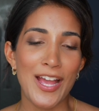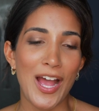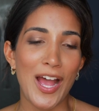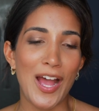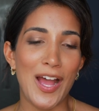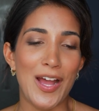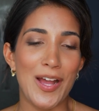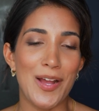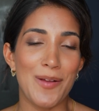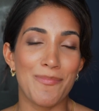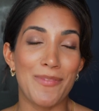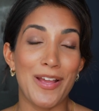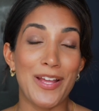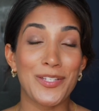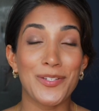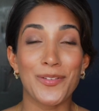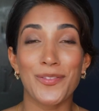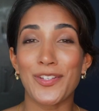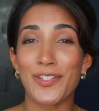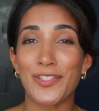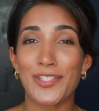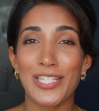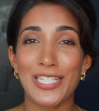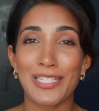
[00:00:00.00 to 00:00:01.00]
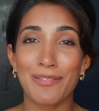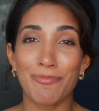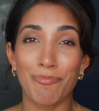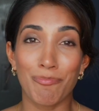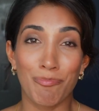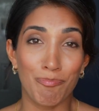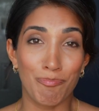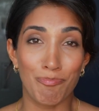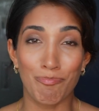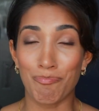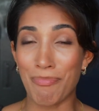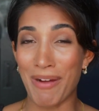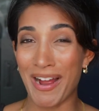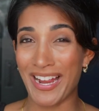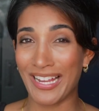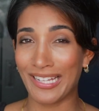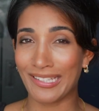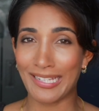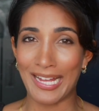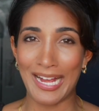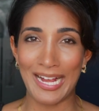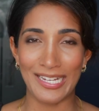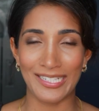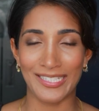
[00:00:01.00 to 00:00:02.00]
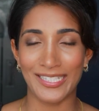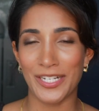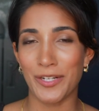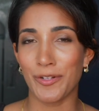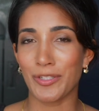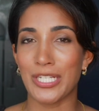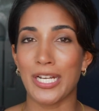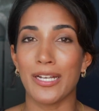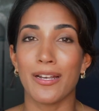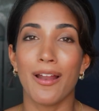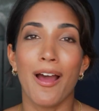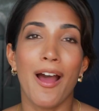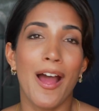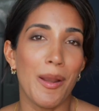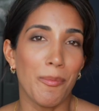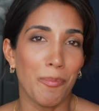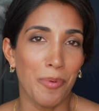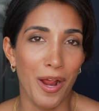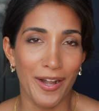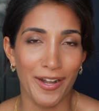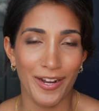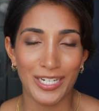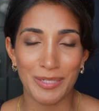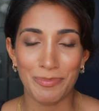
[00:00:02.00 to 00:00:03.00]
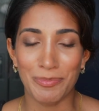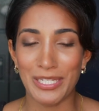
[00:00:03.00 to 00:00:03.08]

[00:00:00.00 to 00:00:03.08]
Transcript: And so this is my last, I know it's not an eye product,